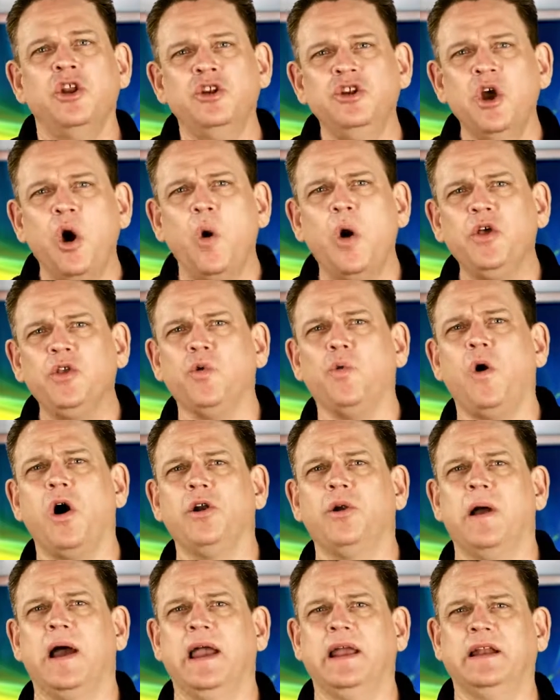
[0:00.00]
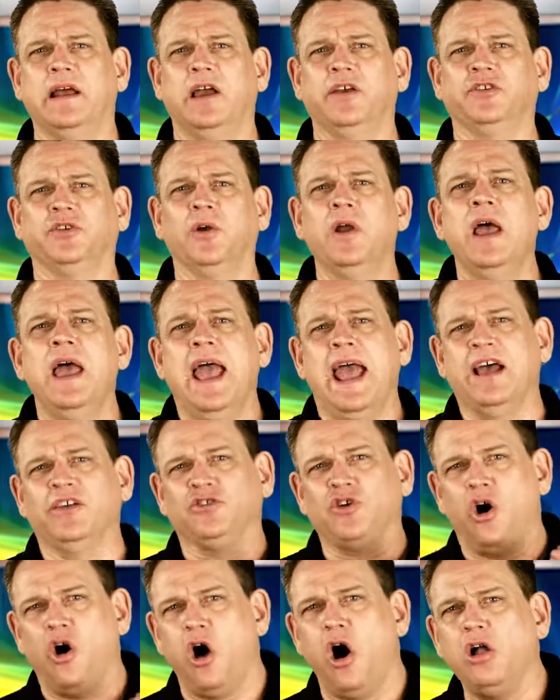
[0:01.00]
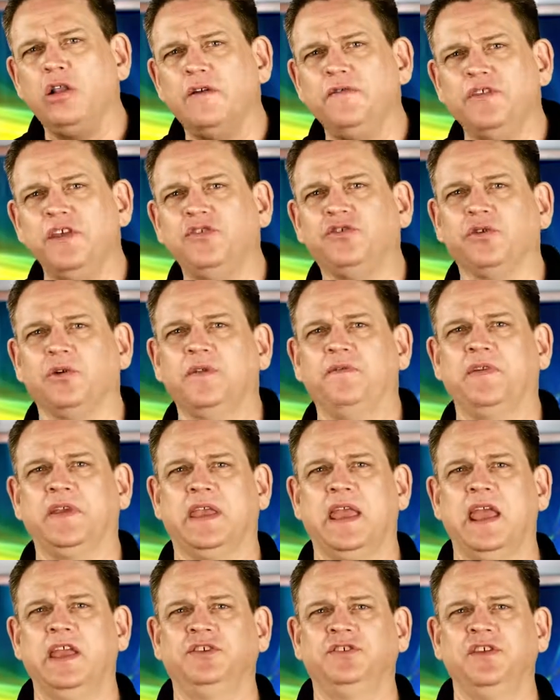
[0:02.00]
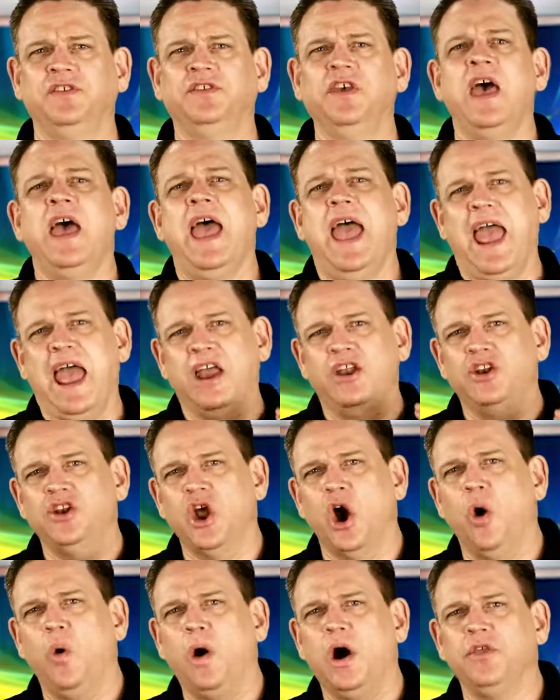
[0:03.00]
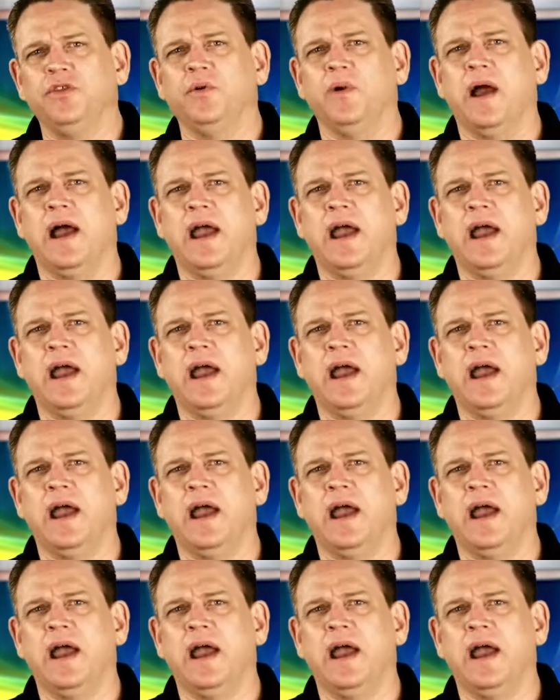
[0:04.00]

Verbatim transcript: No other water ionizer has all of these certifications, and no other